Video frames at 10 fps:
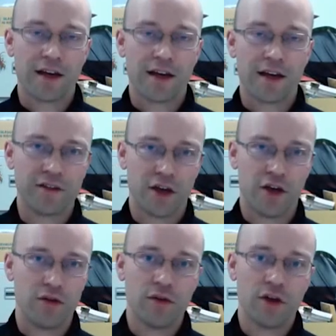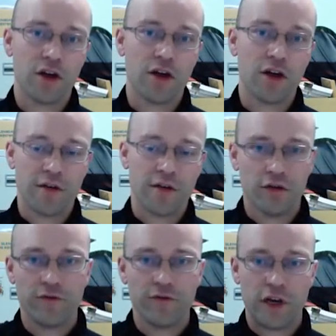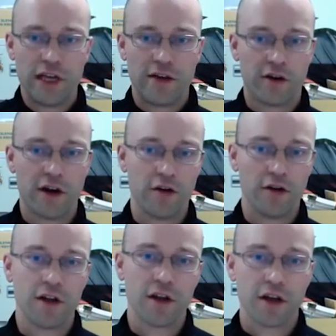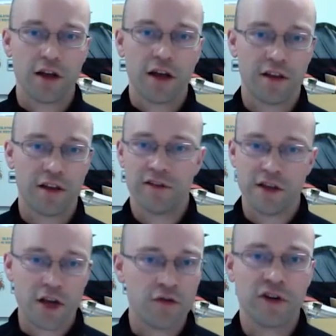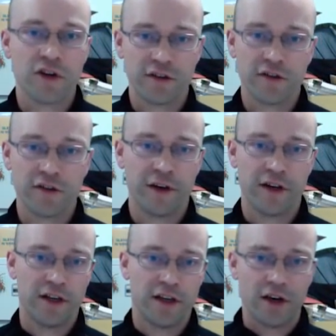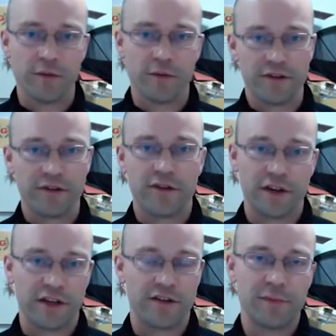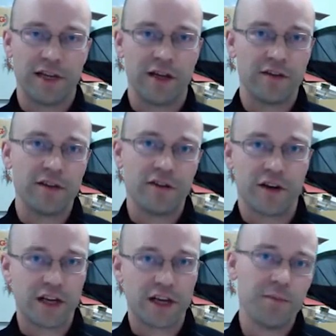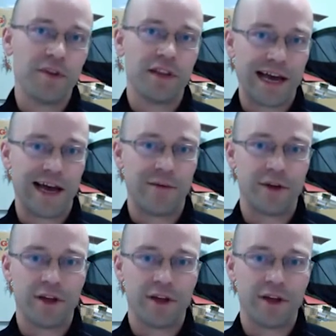So they're all fully grown. There's no chance of finding young ones to transplant and try and keep in the lab.